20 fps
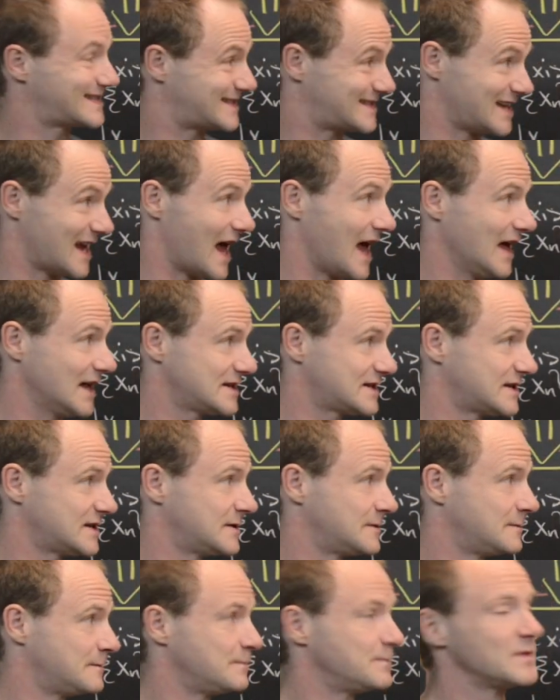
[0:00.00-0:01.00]
set.
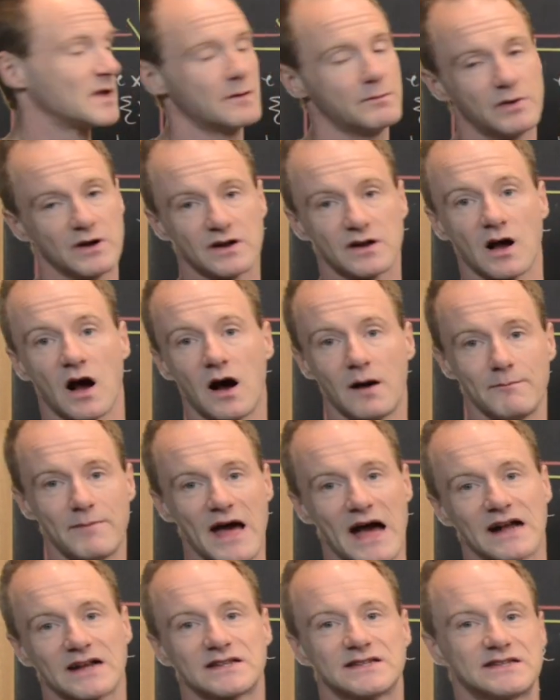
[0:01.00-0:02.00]
But
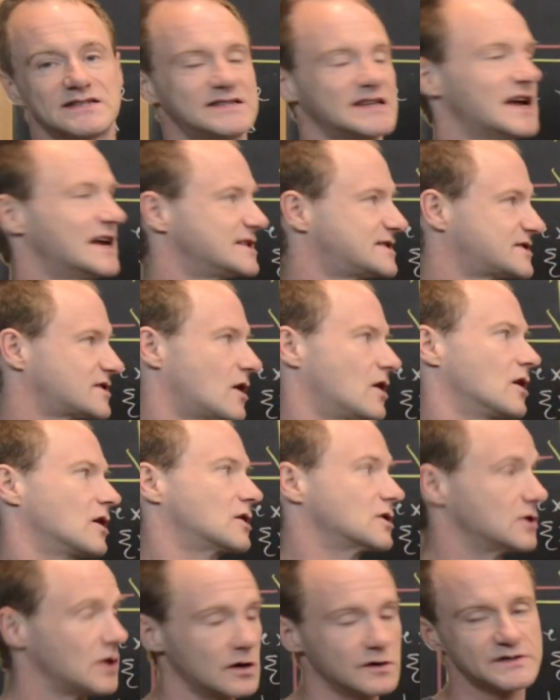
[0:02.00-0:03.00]
compact sets are
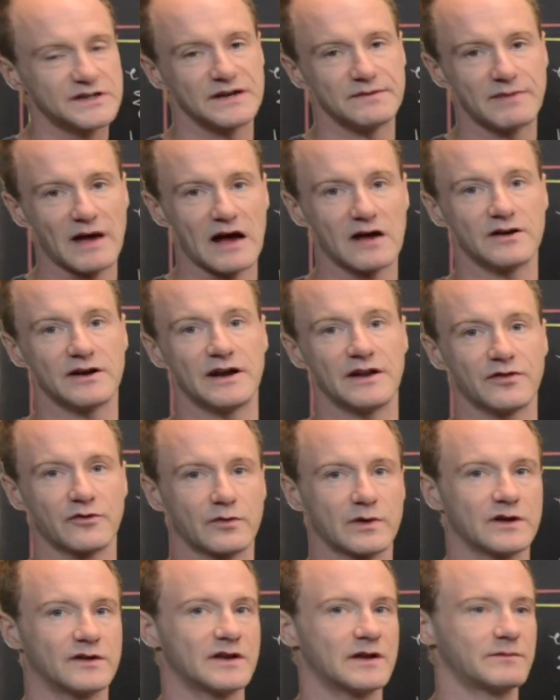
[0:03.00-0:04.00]
closed and bounded in the
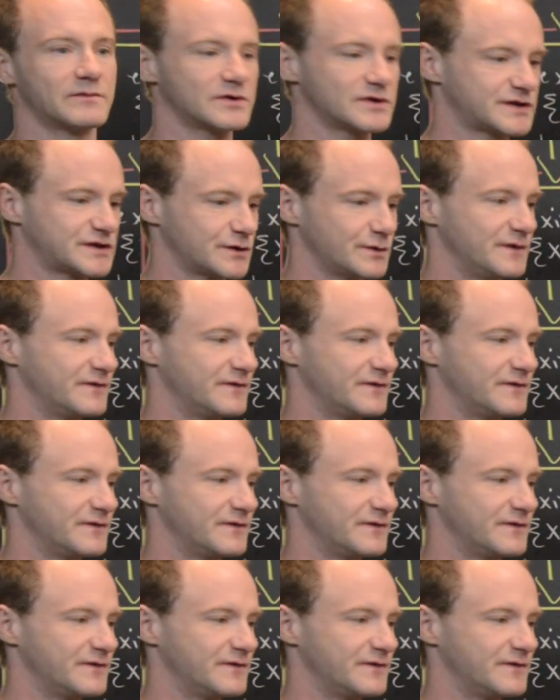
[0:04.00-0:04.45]
real numbers, so